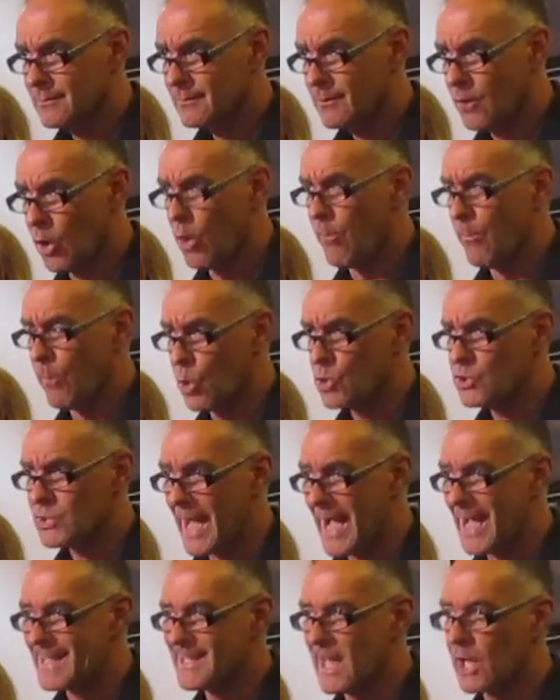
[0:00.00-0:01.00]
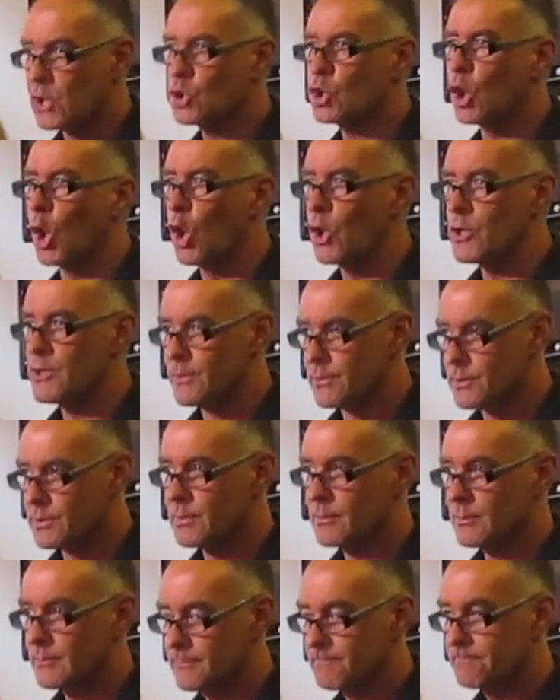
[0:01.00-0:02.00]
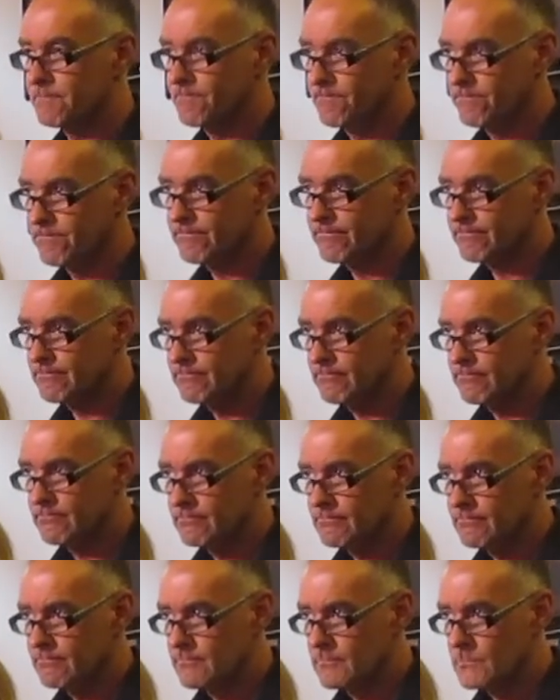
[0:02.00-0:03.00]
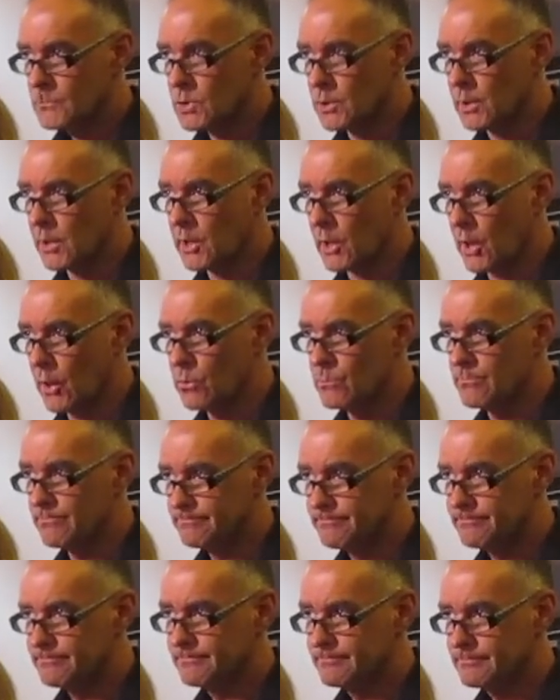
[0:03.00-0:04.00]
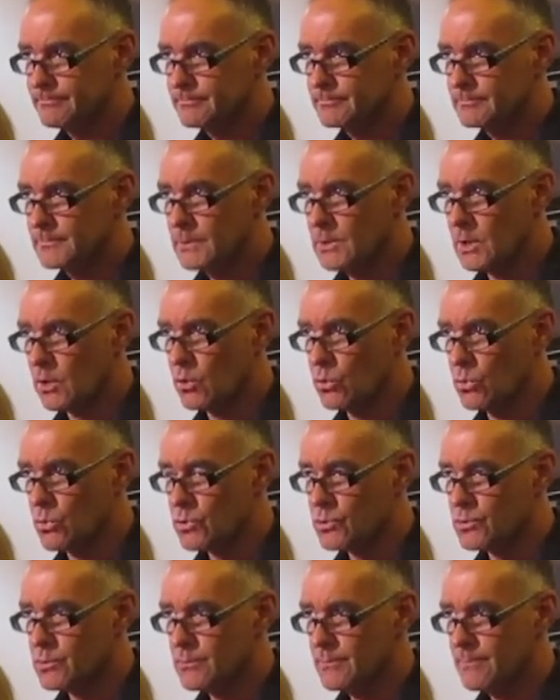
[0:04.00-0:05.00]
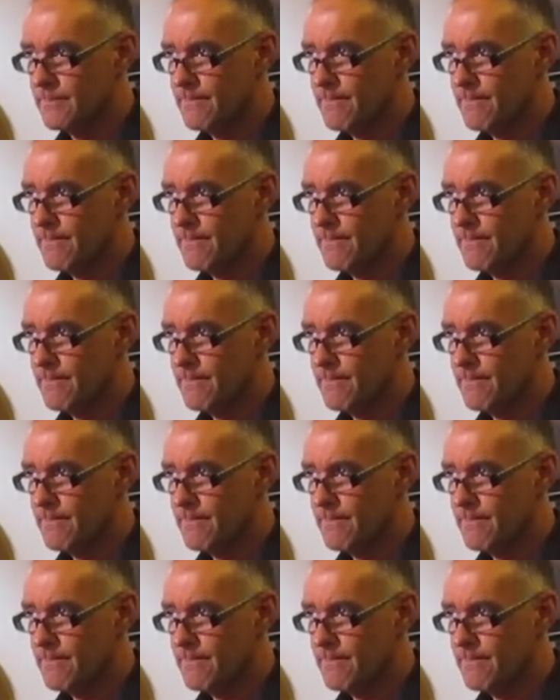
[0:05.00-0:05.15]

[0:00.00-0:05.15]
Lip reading: almost as a taunt to the Crown in the course